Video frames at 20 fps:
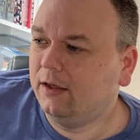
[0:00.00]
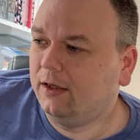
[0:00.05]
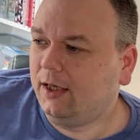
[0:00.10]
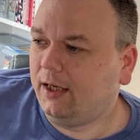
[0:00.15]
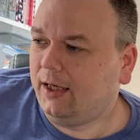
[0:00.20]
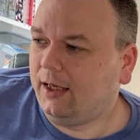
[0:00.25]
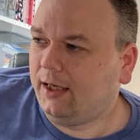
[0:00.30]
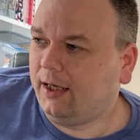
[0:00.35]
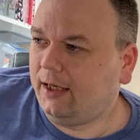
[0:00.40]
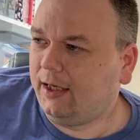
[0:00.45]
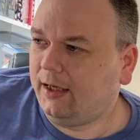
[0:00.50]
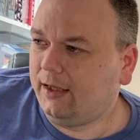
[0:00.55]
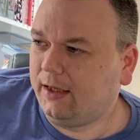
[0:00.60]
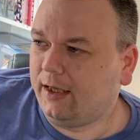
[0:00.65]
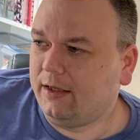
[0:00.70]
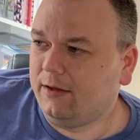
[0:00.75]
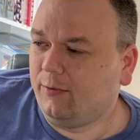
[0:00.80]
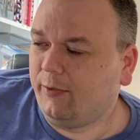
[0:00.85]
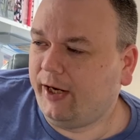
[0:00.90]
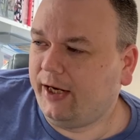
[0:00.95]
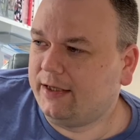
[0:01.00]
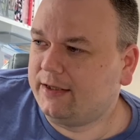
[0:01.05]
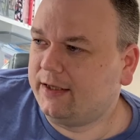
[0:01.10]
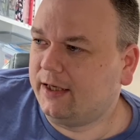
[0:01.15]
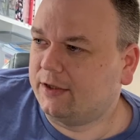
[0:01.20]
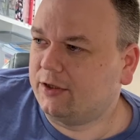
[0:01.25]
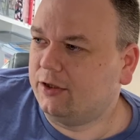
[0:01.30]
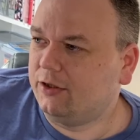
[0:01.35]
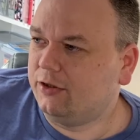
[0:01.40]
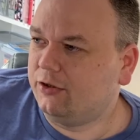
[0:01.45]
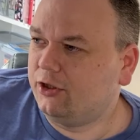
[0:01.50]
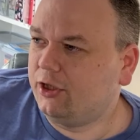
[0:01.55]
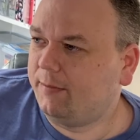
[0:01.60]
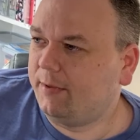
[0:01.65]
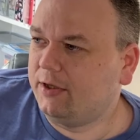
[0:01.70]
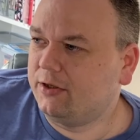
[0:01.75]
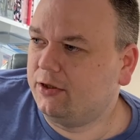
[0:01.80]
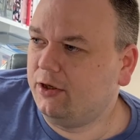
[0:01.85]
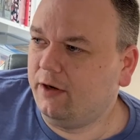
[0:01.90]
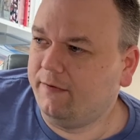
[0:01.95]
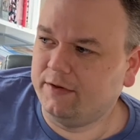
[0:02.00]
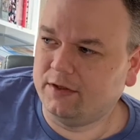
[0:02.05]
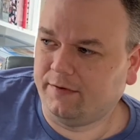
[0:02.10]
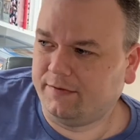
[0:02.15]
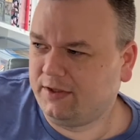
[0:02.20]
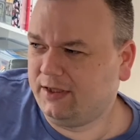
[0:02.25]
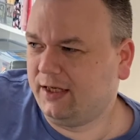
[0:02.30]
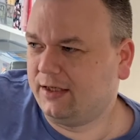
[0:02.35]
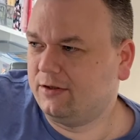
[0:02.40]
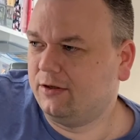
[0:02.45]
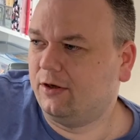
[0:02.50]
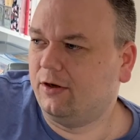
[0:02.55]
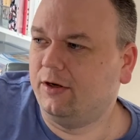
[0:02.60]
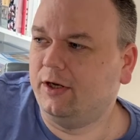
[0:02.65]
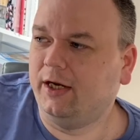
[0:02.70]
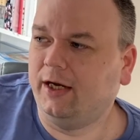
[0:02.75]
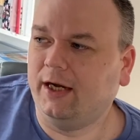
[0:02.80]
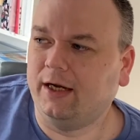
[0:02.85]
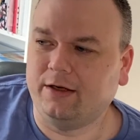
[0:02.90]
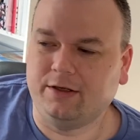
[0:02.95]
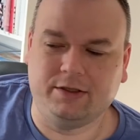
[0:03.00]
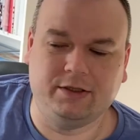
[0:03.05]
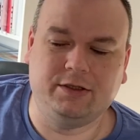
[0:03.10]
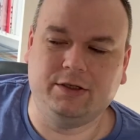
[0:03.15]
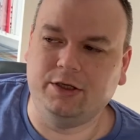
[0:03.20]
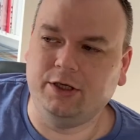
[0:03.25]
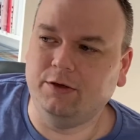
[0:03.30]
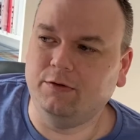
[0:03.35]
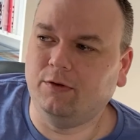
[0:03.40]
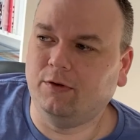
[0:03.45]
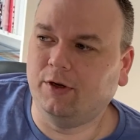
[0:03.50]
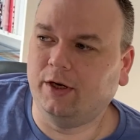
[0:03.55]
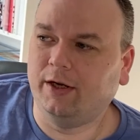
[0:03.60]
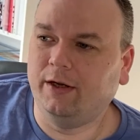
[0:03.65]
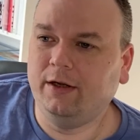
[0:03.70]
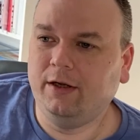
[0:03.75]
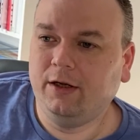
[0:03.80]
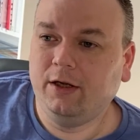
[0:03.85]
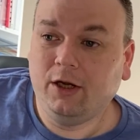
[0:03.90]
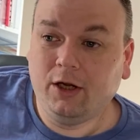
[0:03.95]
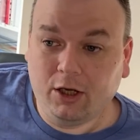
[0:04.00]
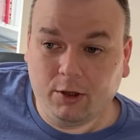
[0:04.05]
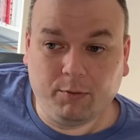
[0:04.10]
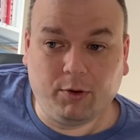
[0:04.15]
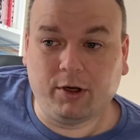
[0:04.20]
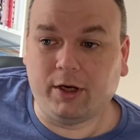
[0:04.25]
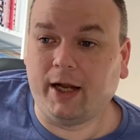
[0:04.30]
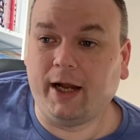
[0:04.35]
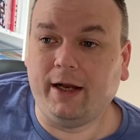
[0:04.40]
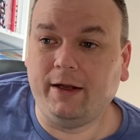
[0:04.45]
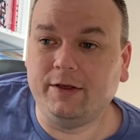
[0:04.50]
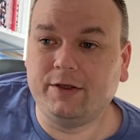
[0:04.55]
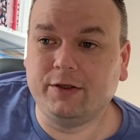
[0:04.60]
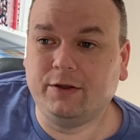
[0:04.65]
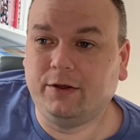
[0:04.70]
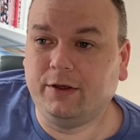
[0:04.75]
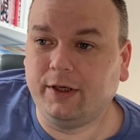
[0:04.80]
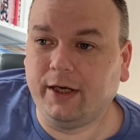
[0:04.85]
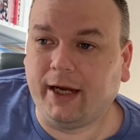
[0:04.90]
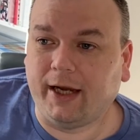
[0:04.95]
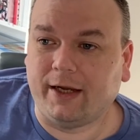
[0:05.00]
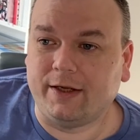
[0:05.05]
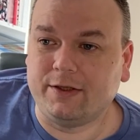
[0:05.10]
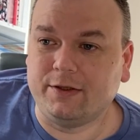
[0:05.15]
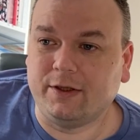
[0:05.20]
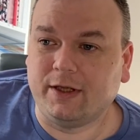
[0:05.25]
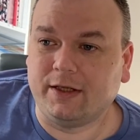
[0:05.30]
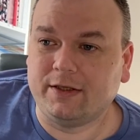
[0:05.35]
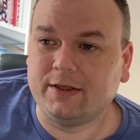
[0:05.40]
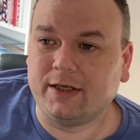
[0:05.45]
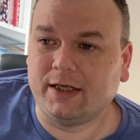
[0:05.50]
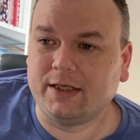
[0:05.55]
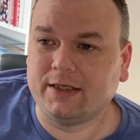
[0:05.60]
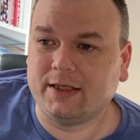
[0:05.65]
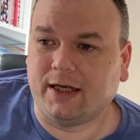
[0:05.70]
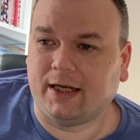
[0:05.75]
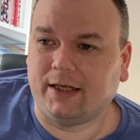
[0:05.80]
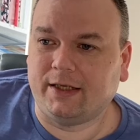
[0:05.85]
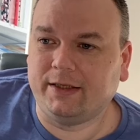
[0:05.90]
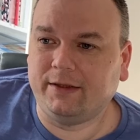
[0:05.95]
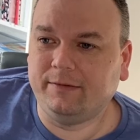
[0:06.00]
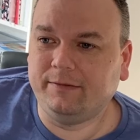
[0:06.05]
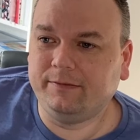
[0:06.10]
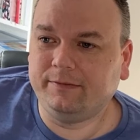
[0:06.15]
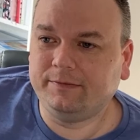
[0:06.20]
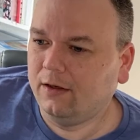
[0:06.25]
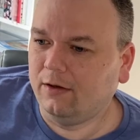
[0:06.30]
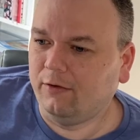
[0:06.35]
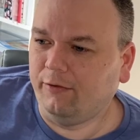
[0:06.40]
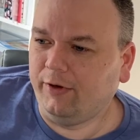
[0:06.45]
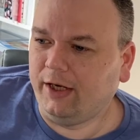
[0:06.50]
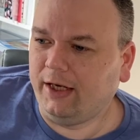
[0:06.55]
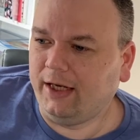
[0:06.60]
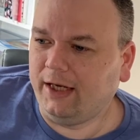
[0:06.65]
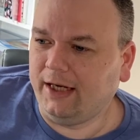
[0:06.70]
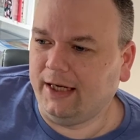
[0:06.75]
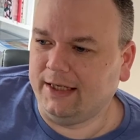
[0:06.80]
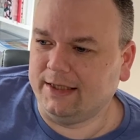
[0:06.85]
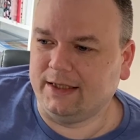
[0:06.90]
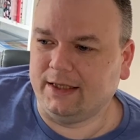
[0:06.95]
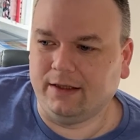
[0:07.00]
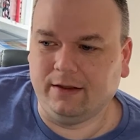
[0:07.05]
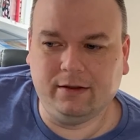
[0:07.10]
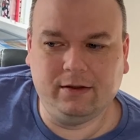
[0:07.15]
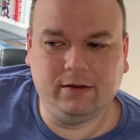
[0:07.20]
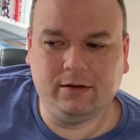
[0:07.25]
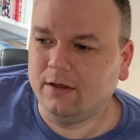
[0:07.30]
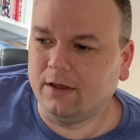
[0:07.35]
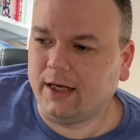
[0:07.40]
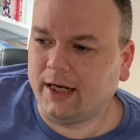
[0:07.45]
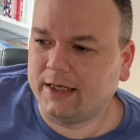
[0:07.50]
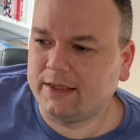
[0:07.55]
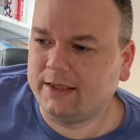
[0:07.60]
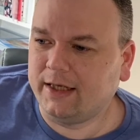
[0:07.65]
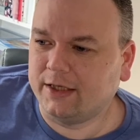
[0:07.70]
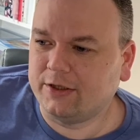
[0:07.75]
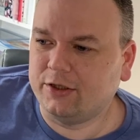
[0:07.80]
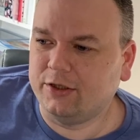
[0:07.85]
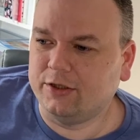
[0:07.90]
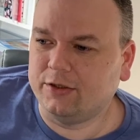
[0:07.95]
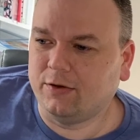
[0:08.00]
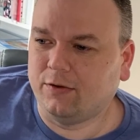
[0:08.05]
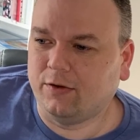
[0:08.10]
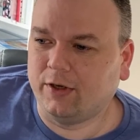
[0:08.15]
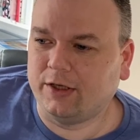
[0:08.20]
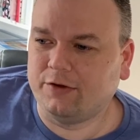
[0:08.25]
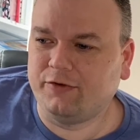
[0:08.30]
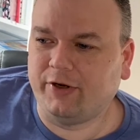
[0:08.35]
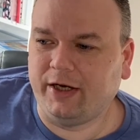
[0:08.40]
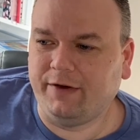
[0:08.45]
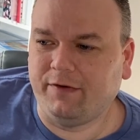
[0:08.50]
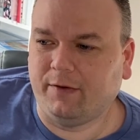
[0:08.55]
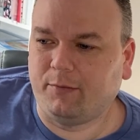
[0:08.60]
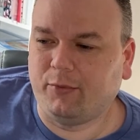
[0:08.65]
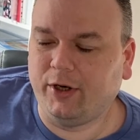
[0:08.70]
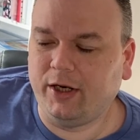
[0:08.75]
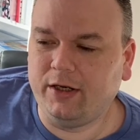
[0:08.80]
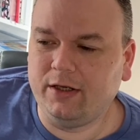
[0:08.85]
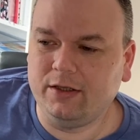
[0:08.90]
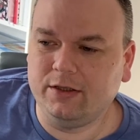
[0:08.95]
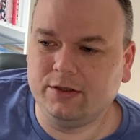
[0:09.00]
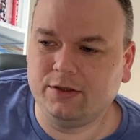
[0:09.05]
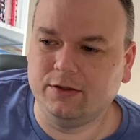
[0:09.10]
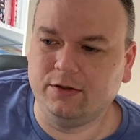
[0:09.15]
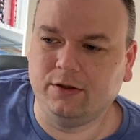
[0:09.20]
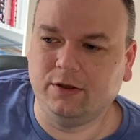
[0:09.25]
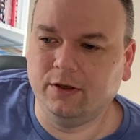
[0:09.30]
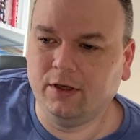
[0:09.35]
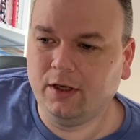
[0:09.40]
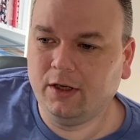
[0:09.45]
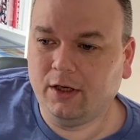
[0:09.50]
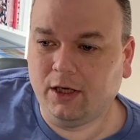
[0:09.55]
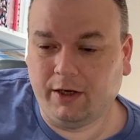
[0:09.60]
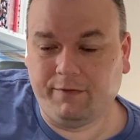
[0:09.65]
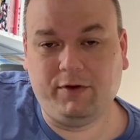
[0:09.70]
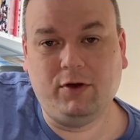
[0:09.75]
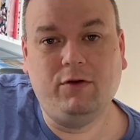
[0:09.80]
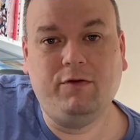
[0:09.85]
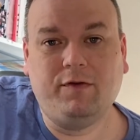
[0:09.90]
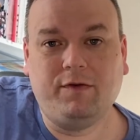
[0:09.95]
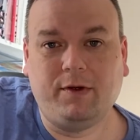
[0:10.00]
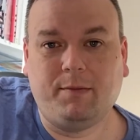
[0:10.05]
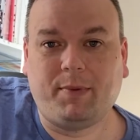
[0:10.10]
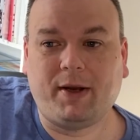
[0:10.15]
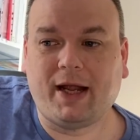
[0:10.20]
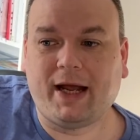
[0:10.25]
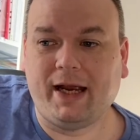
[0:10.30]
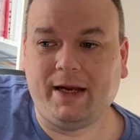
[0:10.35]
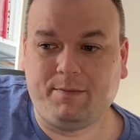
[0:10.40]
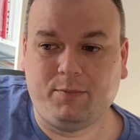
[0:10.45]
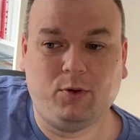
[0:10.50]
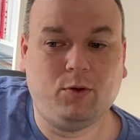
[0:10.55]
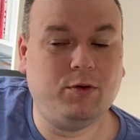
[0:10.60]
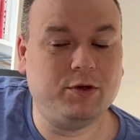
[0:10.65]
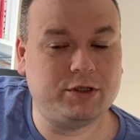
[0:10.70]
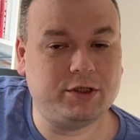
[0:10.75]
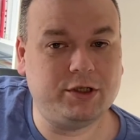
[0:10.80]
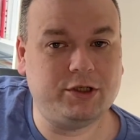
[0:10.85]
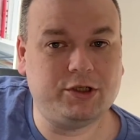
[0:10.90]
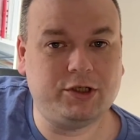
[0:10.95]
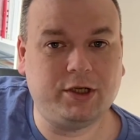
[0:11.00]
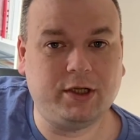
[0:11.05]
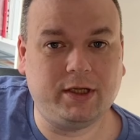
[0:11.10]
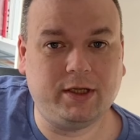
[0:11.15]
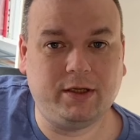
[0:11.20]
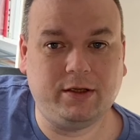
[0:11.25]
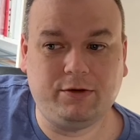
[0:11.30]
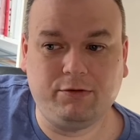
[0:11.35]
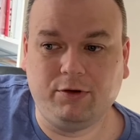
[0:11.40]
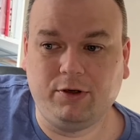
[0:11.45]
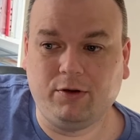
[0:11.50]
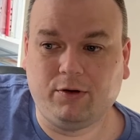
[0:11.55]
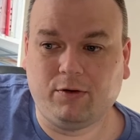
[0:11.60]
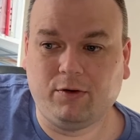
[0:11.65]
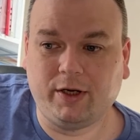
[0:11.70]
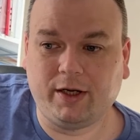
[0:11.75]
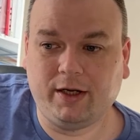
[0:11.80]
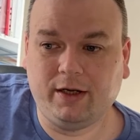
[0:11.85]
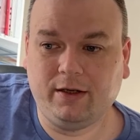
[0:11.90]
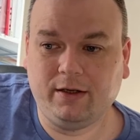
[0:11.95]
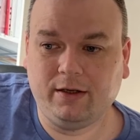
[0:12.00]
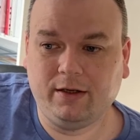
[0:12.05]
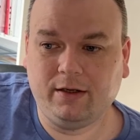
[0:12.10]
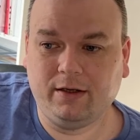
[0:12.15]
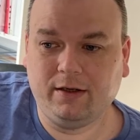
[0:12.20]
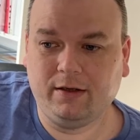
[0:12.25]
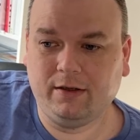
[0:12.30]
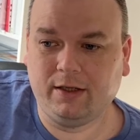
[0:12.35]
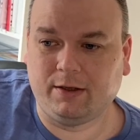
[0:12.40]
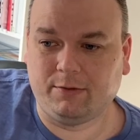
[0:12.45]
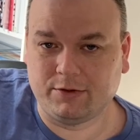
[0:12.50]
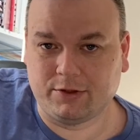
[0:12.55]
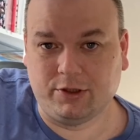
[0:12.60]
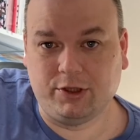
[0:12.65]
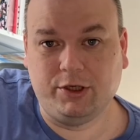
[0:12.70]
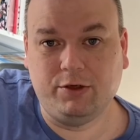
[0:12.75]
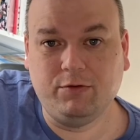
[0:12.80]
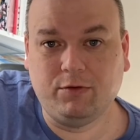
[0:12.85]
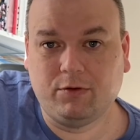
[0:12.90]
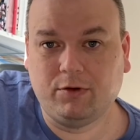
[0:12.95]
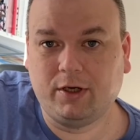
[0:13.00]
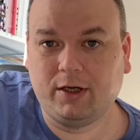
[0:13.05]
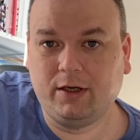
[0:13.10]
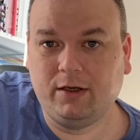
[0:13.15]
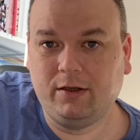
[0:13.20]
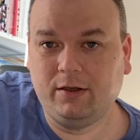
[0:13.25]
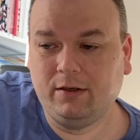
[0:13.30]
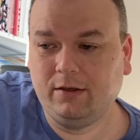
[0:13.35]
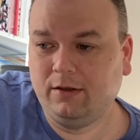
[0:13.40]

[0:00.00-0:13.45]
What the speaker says: then the weight section, shipping service, obviously that's not on here because it's a new order. But so yeah, so that's that. Really easy. The next section is orders ready for printing. So if you've applied postage to an order, that was a new order,